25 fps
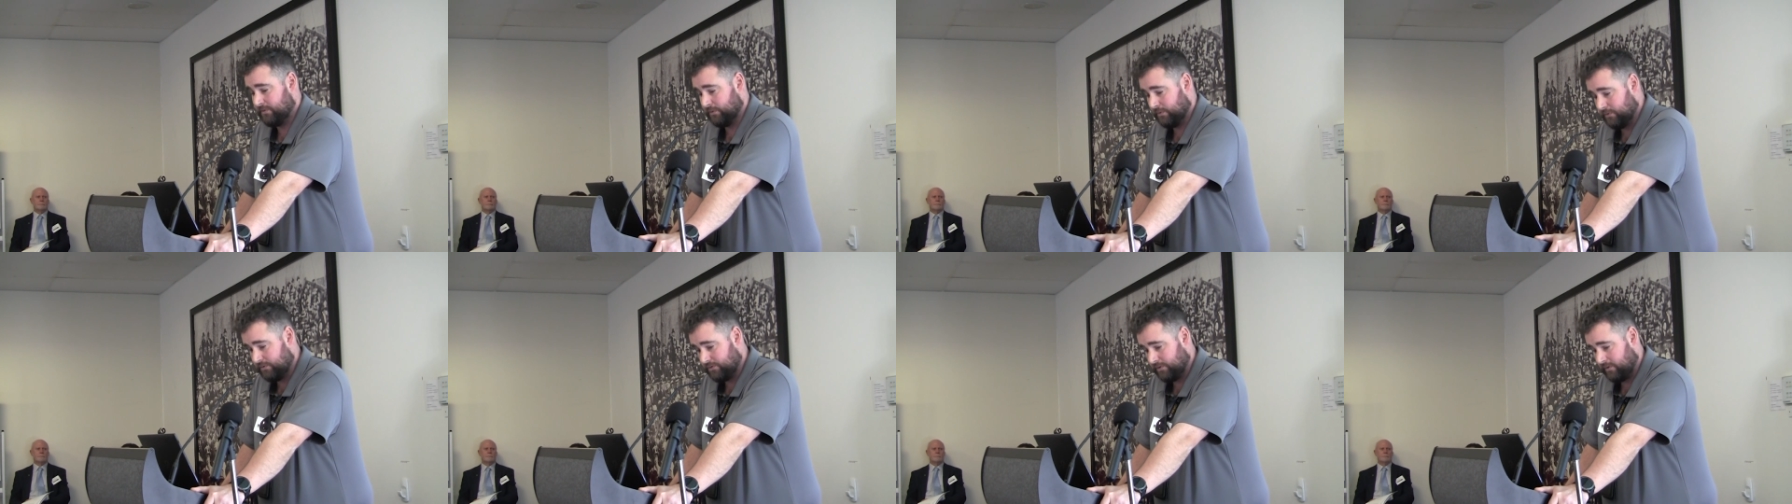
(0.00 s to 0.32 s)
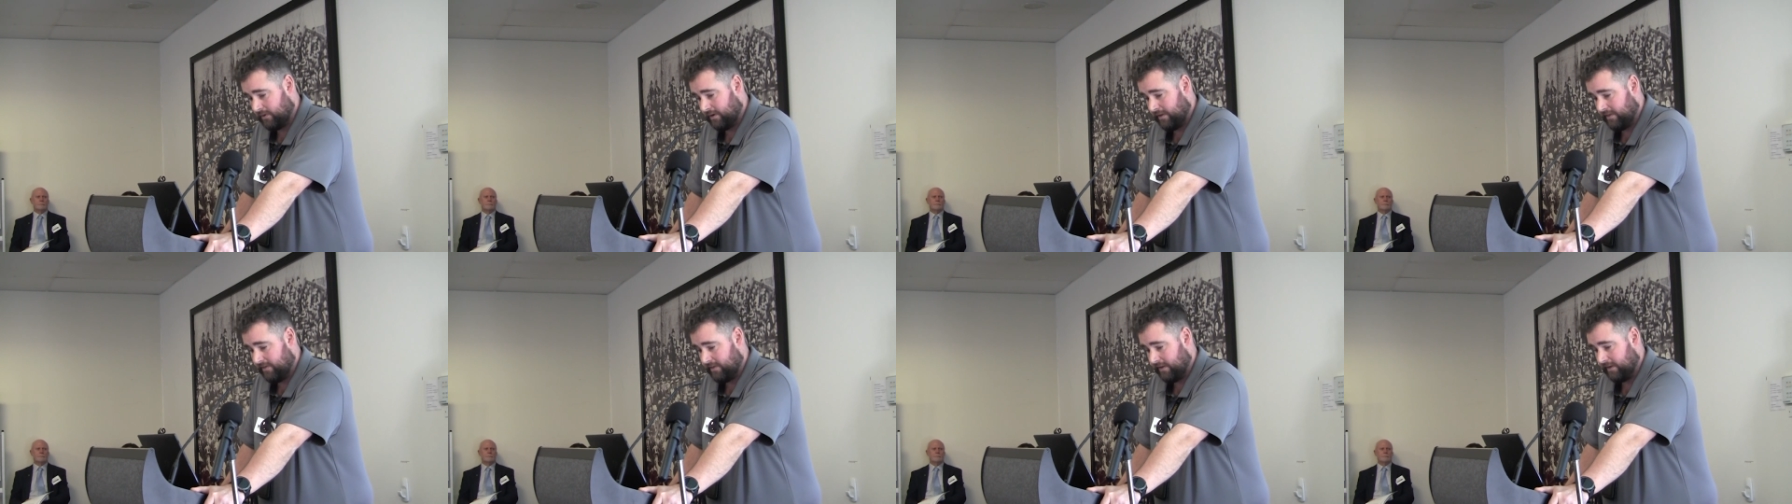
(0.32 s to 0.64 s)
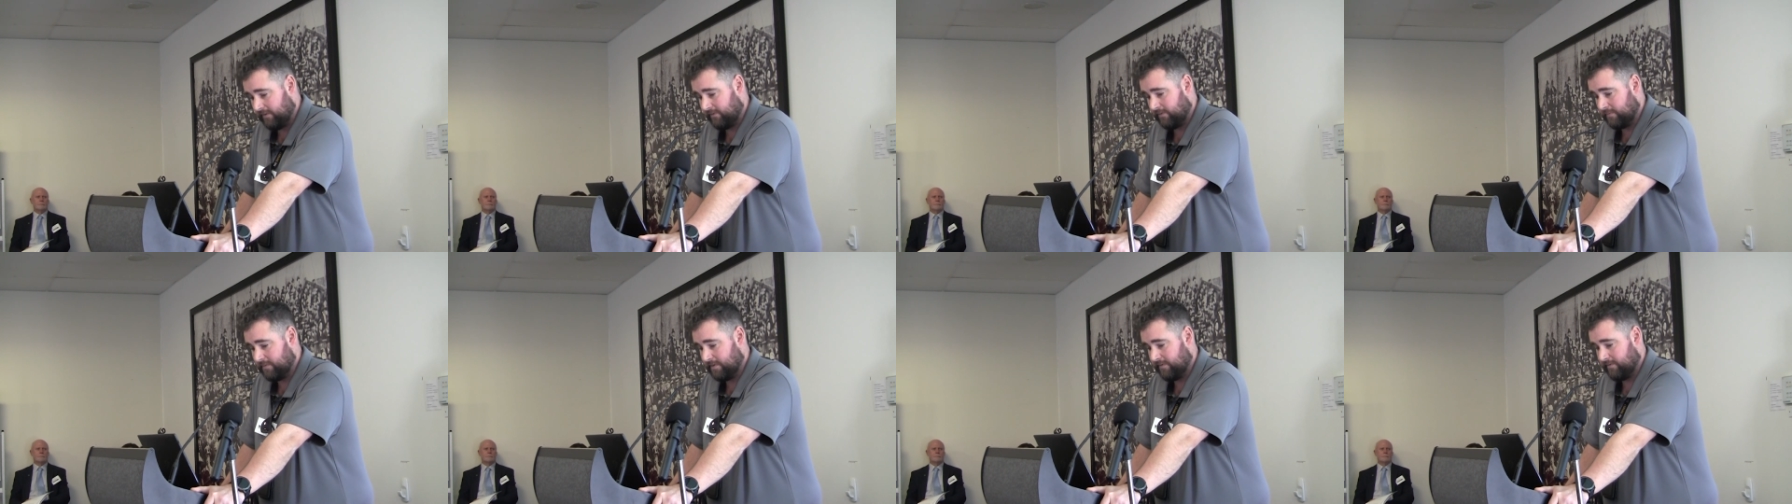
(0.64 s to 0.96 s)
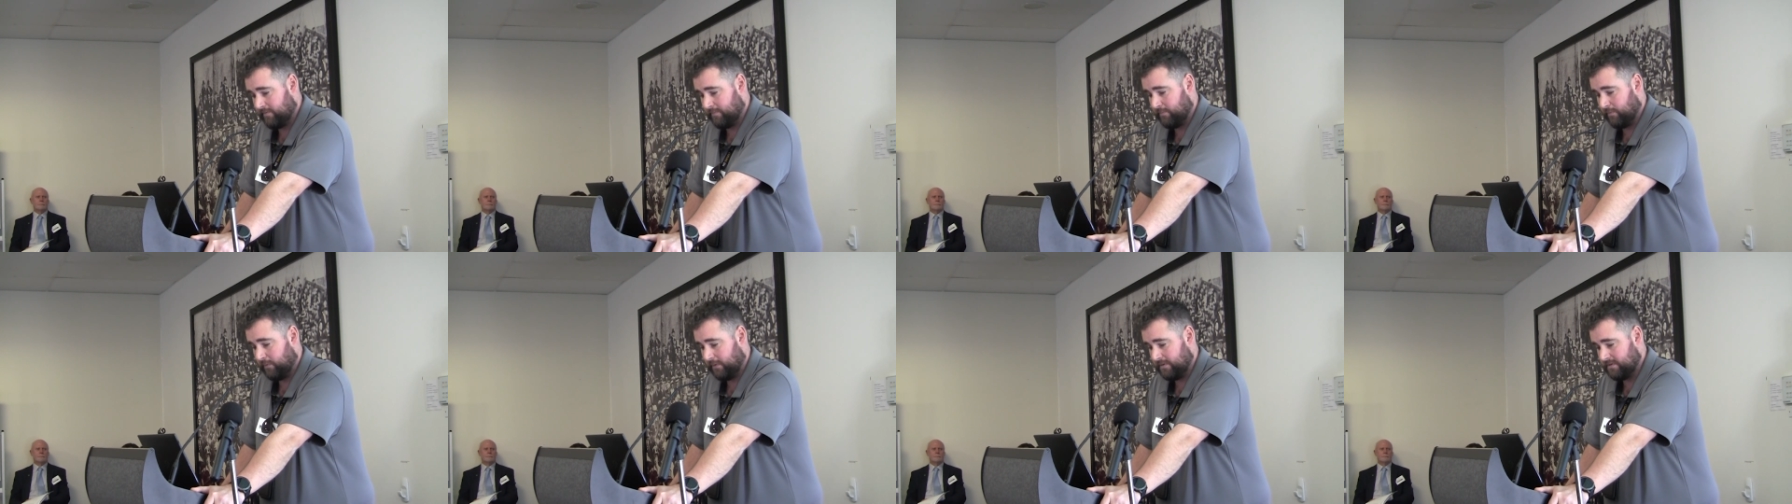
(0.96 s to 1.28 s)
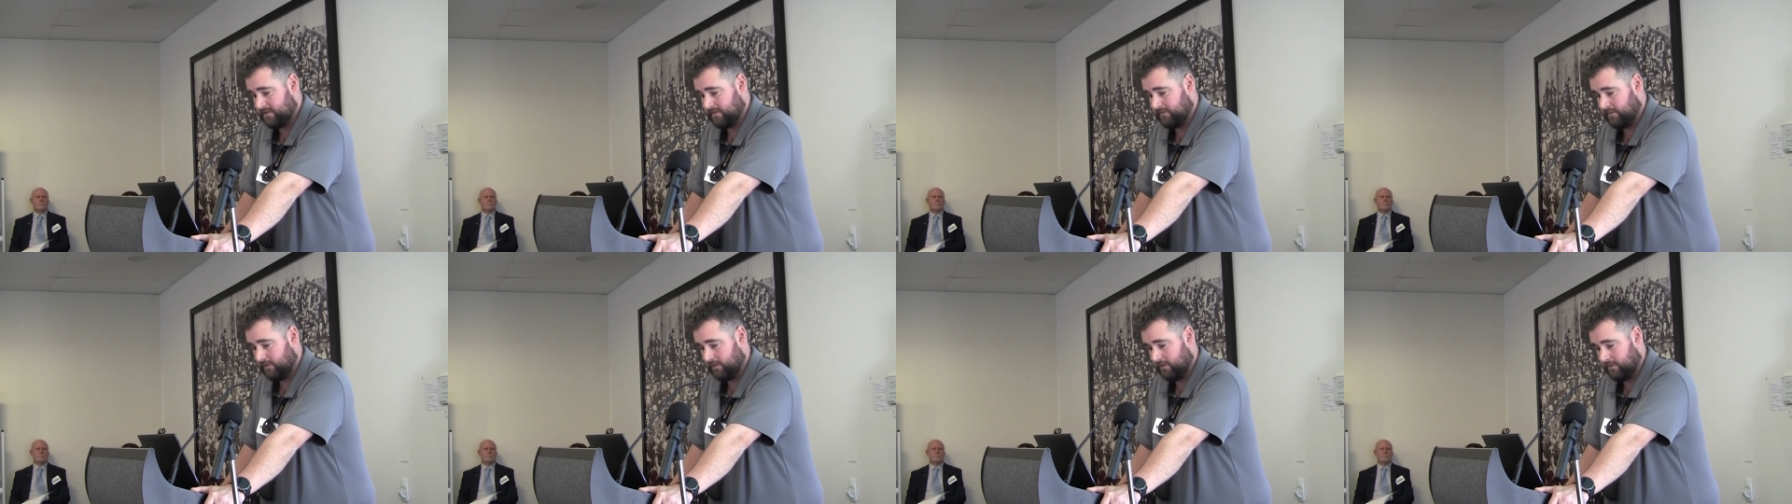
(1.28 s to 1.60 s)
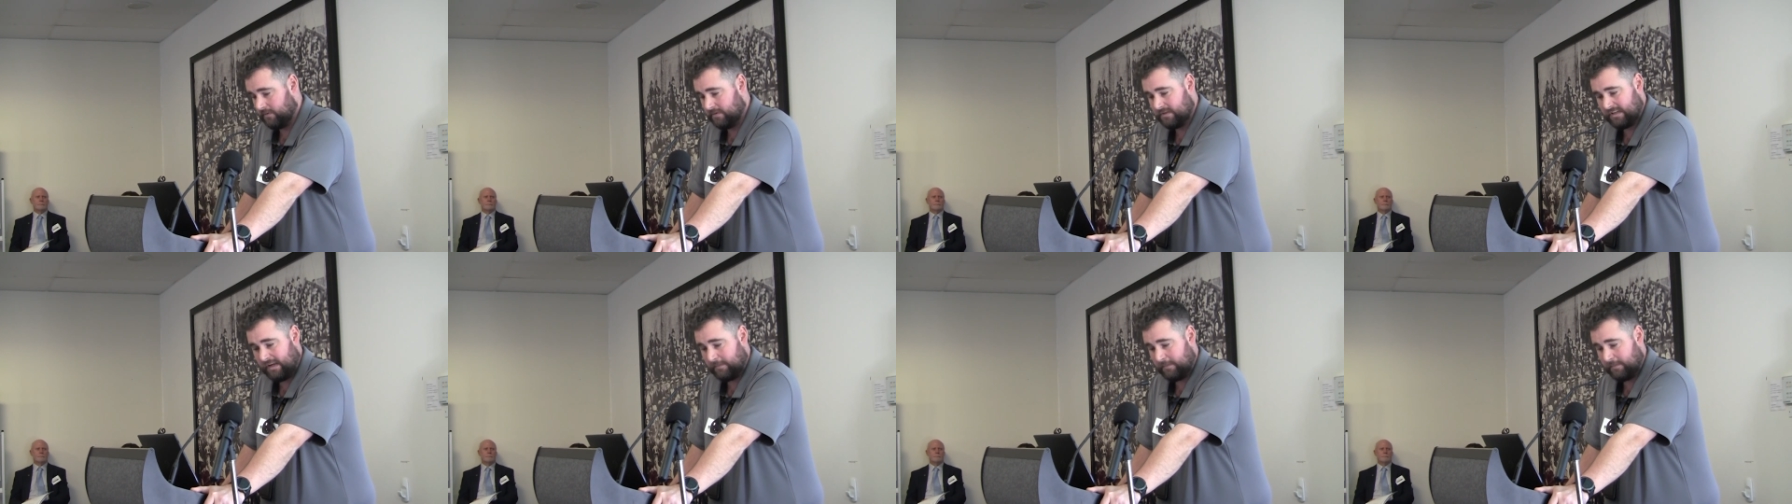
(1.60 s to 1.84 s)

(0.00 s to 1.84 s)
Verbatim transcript: do try and think from different points of view.